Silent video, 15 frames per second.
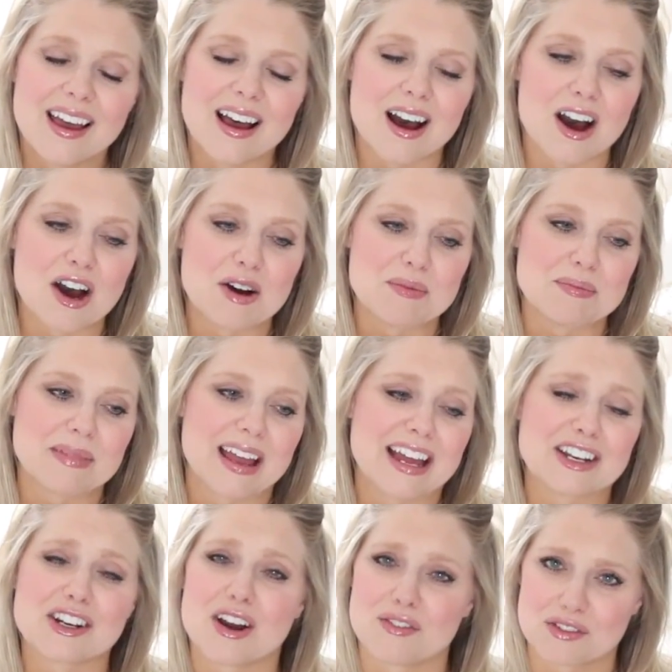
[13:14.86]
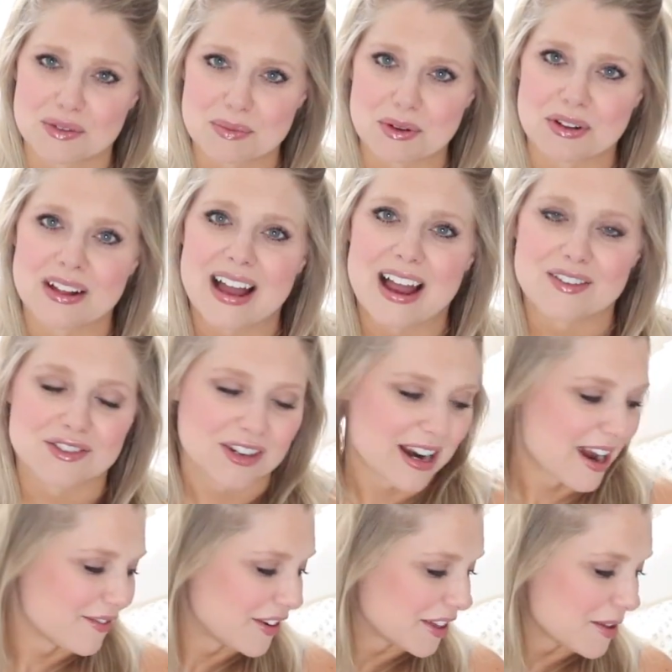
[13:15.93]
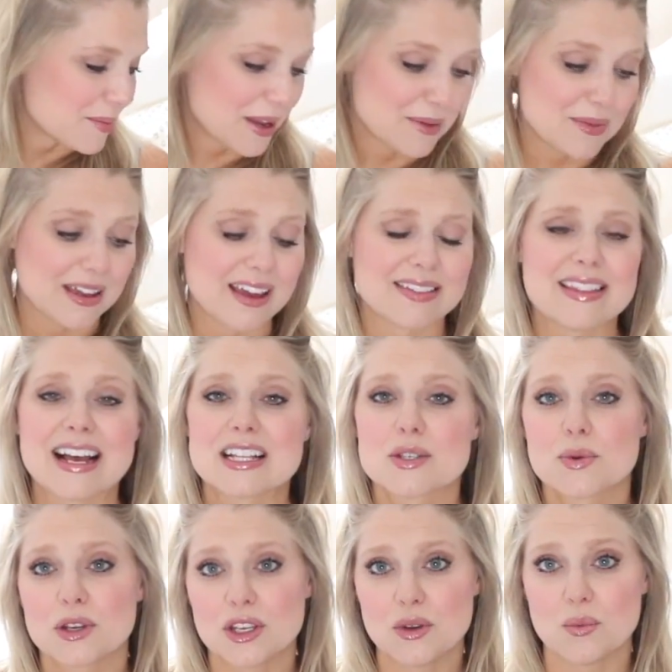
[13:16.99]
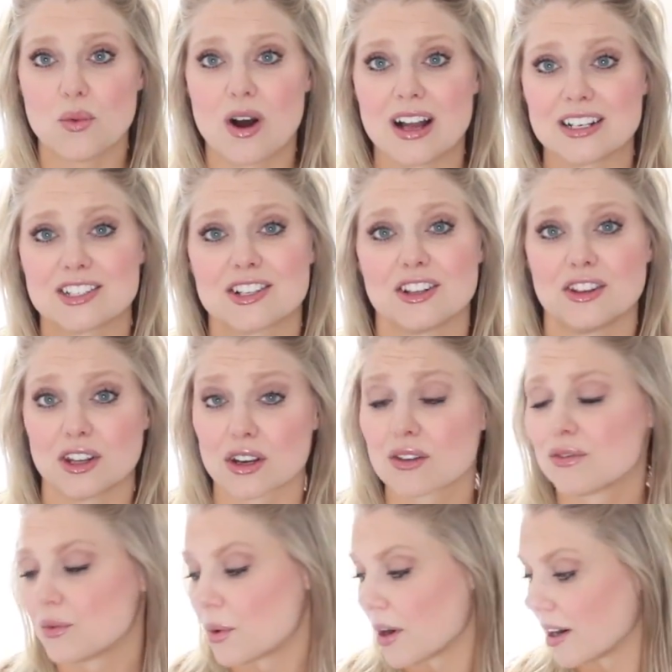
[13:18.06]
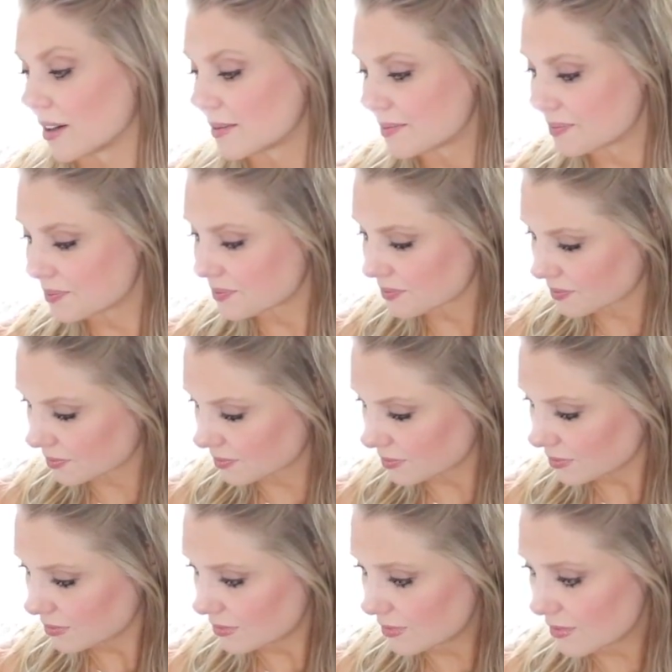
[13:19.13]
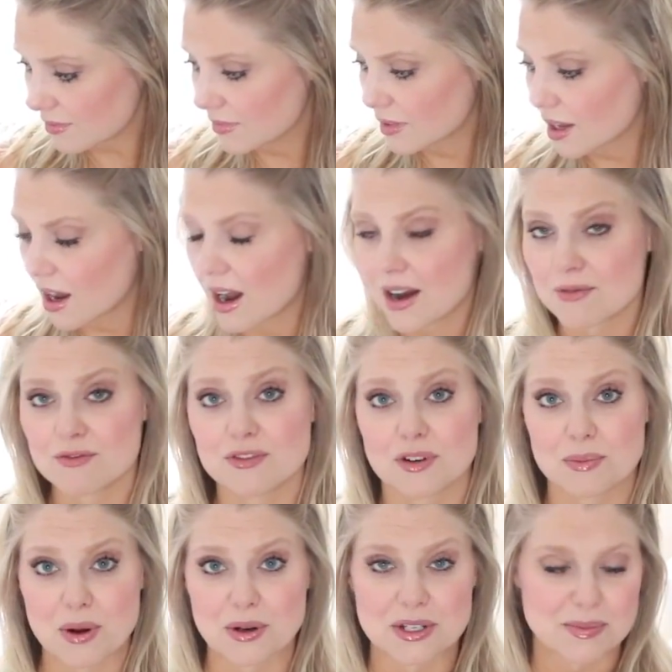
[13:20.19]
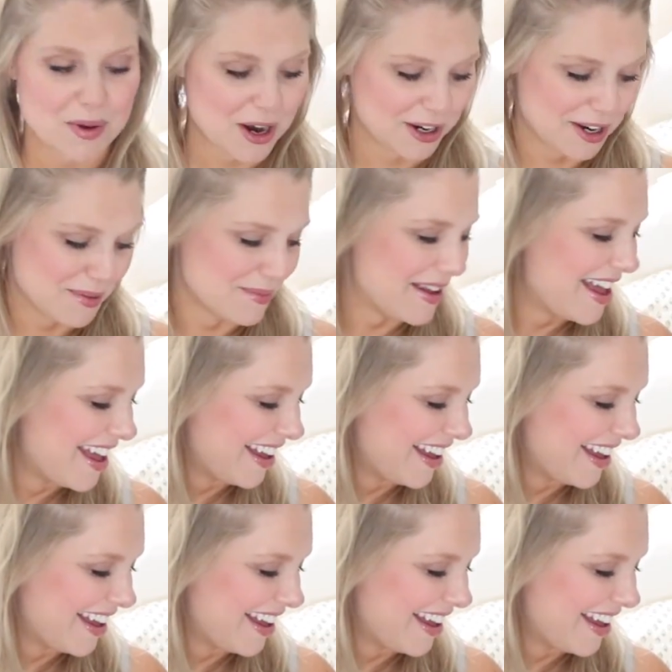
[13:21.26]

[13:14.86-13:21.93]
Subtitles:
and comfortable after having the baby. And that's what you want to look for postpartum.